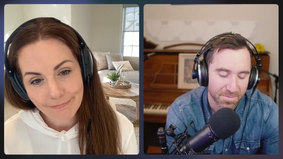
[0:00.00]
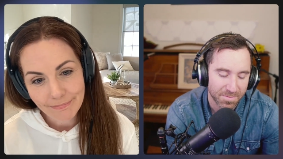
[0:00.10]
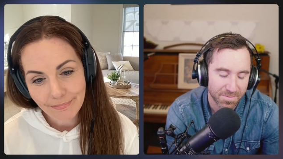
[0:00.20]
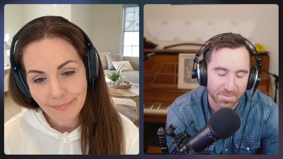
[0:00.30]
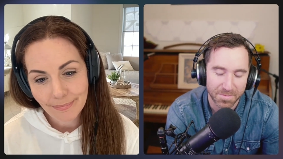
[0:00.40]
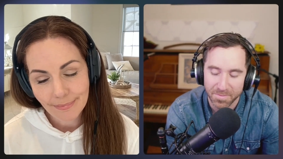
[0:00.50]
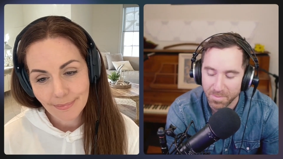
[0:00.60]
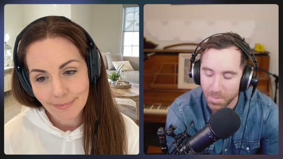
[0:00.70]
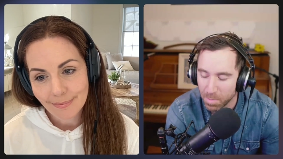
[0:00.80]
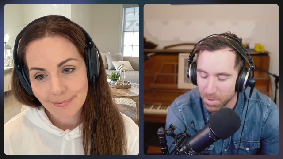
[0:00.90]
Speaker 1: Mm,
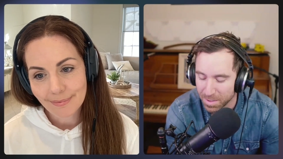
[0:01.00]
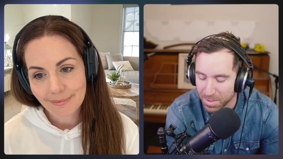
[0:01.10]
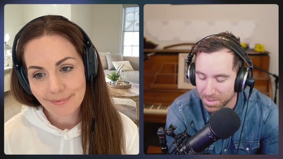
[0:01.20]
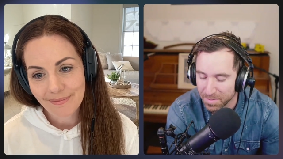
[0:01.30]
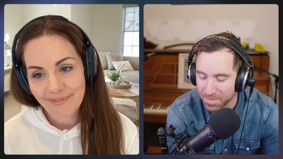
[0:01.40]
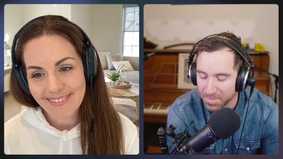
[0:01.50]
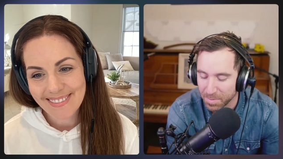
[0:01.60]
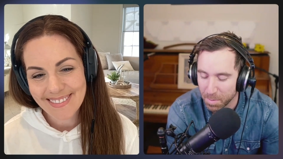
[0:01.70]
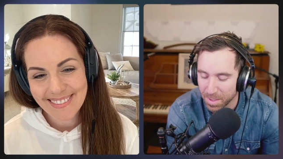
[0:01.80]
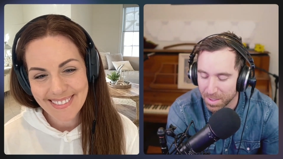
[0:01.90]
my pleasure.
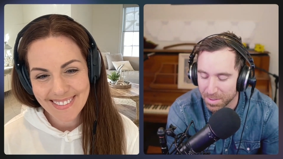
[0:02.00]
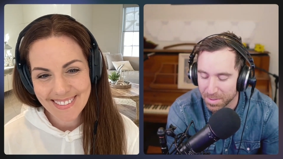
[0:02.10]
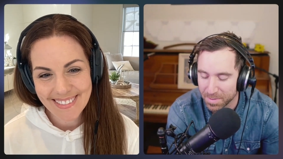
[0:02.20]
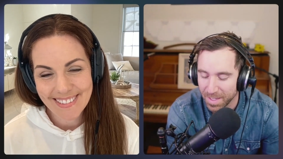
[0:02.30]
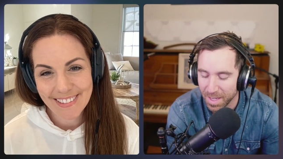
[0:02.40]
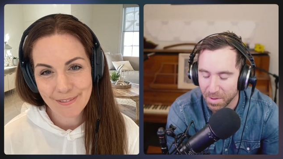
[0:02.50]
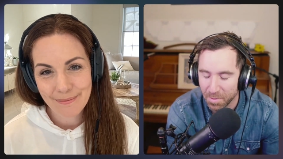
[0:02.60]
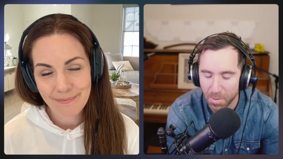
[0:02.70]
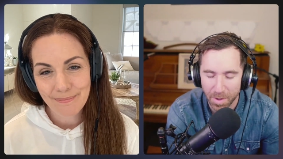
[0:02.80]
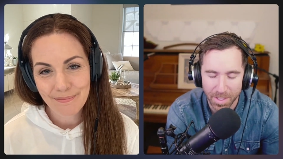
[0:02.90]
My pleasure. Yeah, it
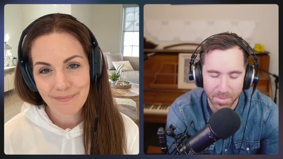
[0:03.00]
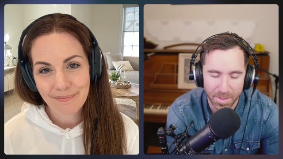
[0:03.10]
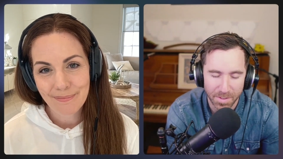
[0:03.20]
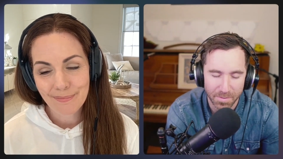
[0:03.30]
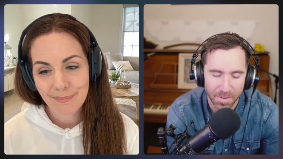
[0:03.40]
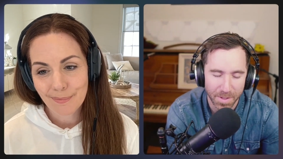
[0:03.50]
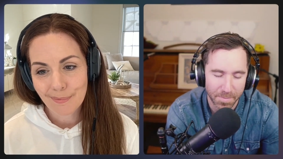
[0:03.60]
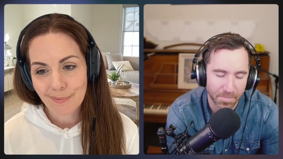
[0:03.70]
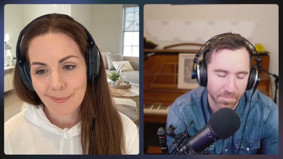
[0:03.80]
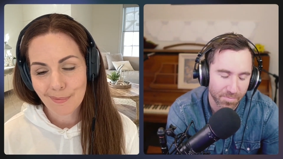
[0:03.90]
reminds me of
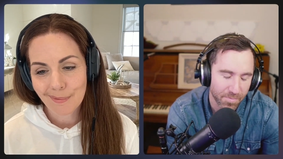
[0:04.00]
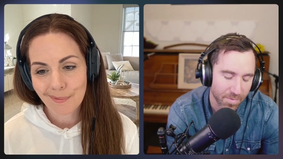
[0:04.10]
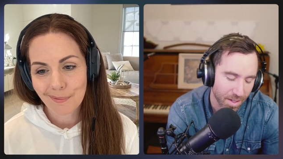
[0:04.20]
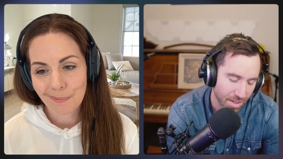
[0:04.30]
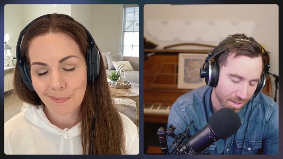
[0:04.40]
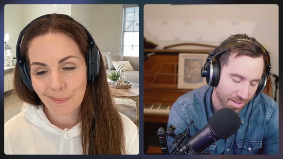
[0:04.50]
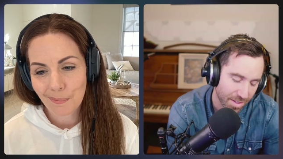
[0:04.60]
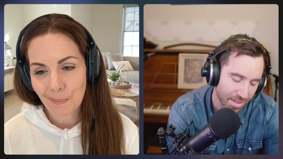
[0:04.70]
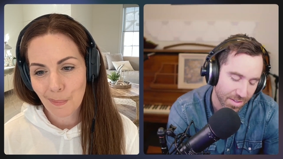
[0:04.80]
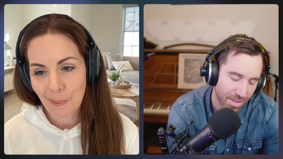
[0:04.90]
um,
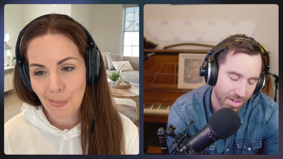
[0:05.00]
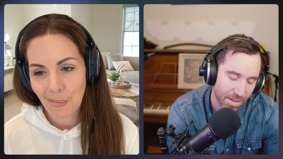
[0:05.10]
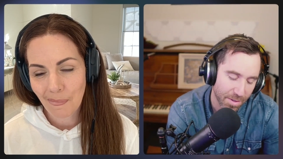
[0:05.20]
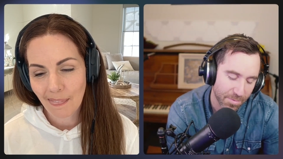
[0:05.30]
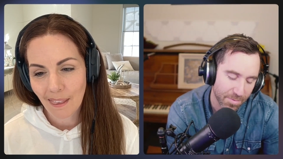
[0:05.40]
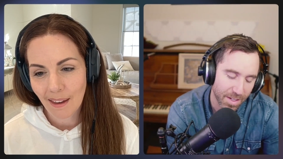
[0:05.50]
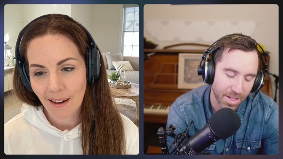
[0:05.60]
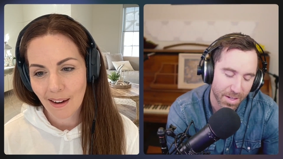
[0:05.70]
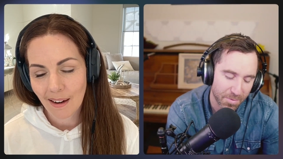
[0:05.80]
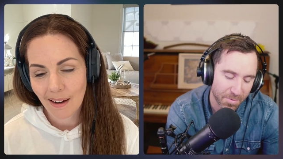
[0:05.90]
um,
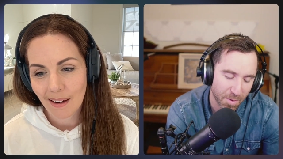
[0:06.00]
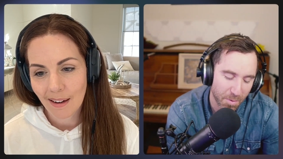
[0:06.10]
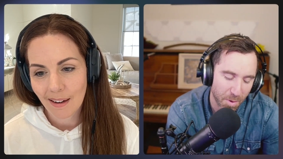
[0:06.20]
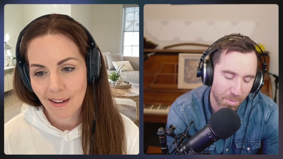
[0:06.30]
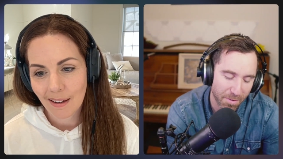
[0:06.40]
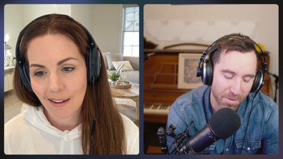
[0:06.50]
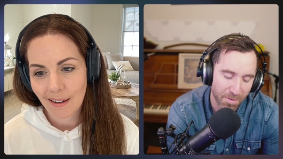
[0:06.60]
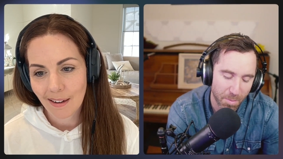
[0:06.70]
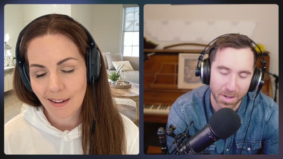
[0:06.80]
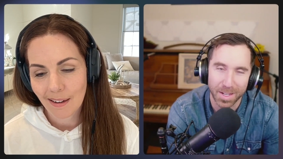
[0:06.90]
again, one of my
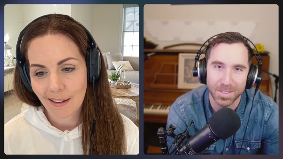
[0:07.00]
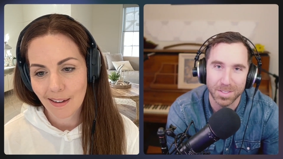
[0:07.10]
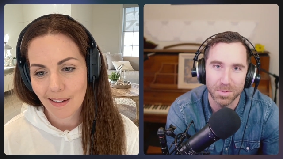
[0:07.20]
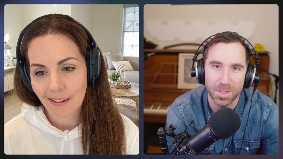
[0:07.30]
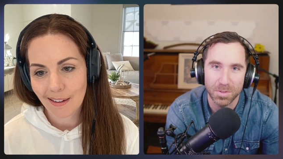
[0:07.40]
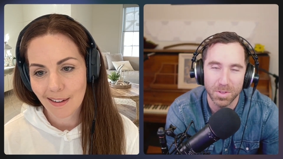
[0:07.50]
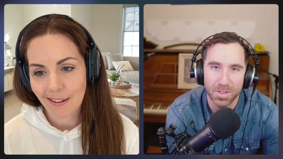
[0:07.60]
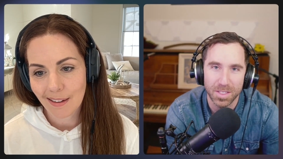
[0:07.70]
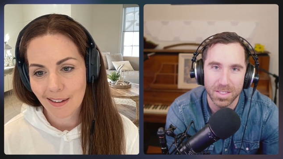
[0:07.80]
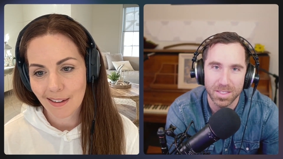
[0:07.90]
favorite podcasters, Rich Roll,
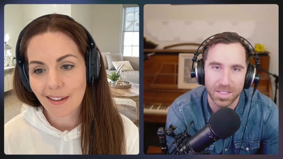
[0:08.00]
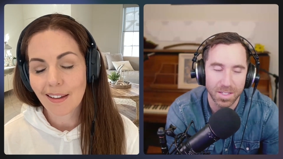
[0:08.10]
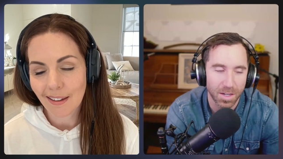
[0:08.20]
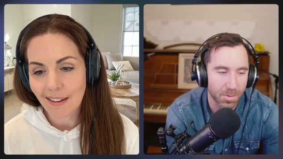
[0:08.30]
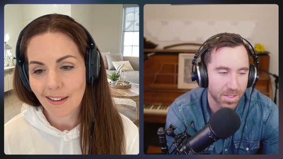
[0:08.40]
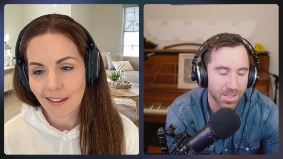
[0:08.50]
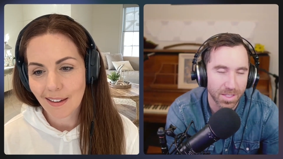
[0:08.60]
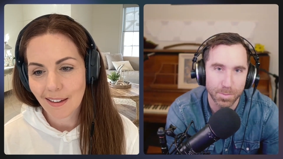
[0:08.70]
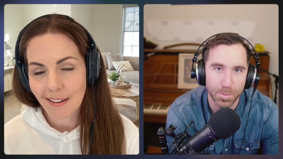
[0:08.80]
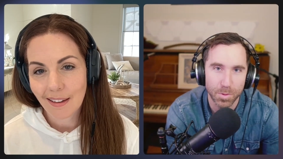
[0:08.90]
he he always
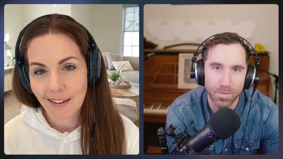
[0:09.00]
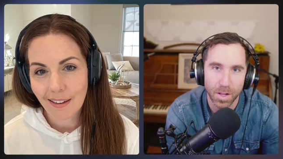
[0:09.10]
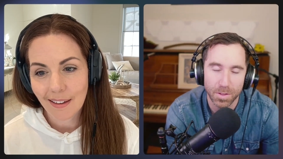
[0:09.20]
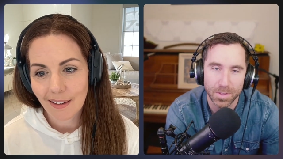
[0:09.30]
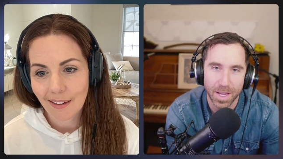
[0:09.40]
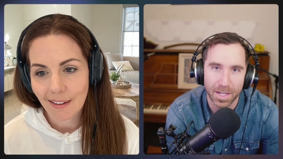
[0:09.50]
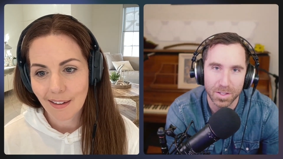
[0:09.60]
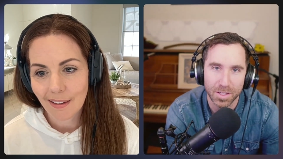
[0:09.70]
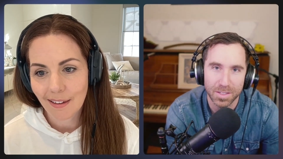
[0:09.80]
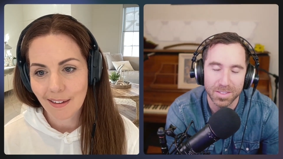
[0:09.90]
says mood follows
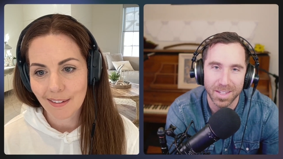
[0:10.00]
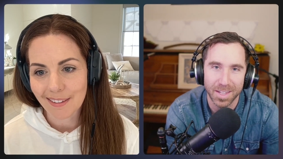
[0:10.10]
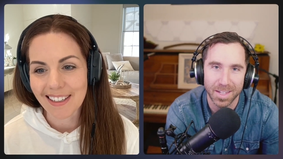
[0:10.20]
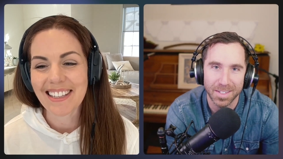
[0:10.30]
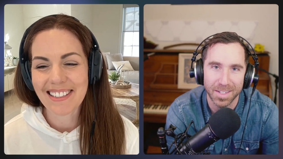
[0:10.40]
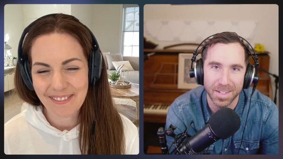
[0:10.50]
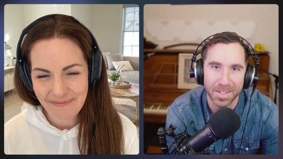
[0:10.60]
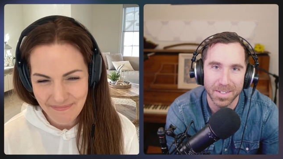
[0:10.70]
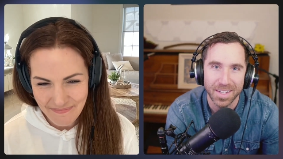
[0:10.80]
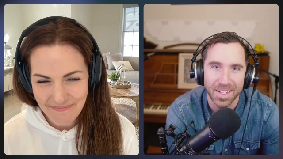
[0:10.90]
action, and yes.
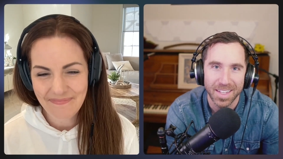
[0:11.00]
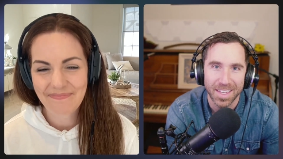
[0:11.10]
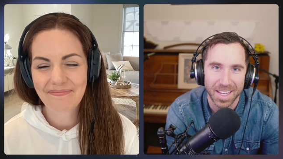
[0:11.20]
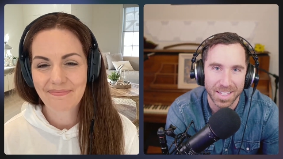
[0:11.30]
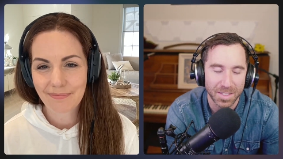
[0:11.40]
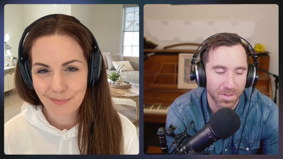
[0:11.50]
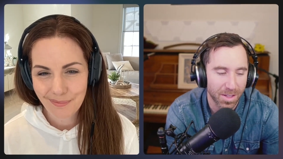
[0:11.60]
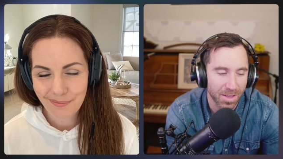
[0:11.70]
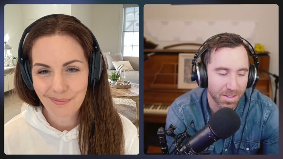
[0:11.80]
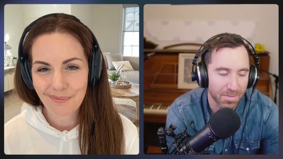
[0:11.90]
uh, and so I
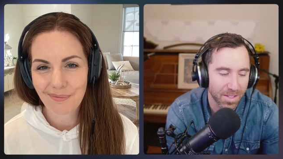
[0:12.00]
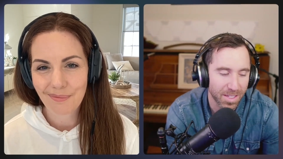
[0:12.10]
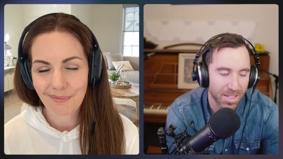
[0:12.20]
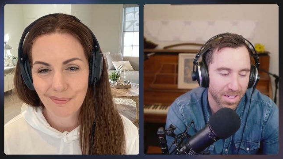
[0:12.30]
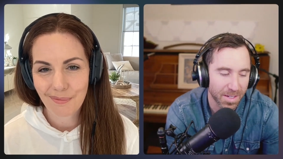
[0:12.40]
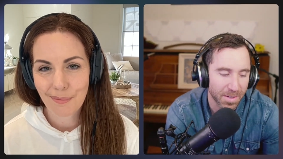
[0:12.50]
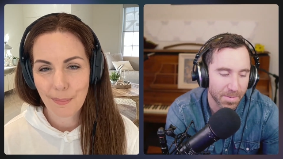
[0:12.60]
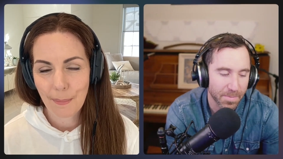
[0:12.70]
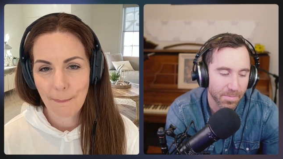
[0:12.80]
love the uh,